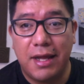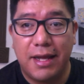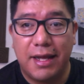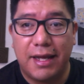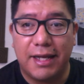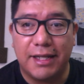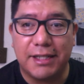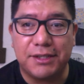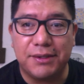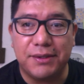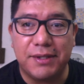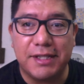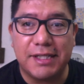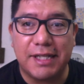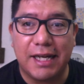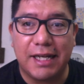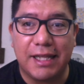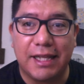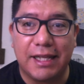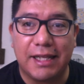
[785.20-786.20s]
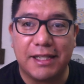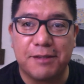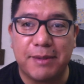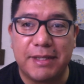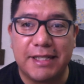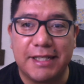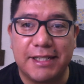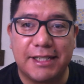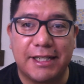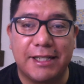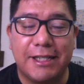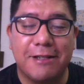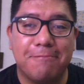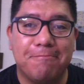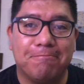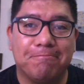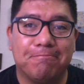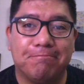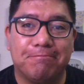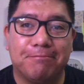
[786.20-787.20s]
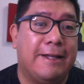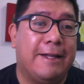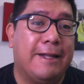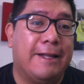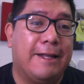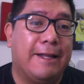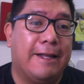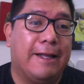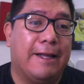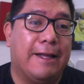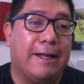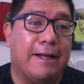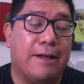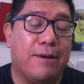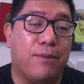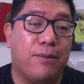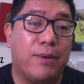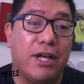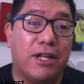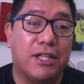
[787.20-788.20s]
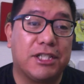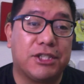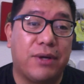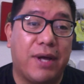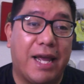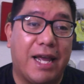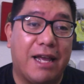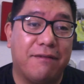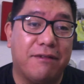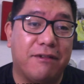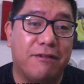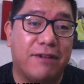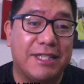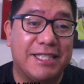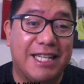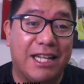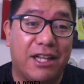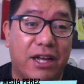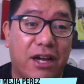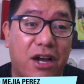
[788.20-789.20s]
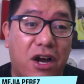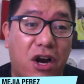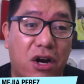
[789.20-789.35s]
as soon as anything has been decided. We also have the Visalia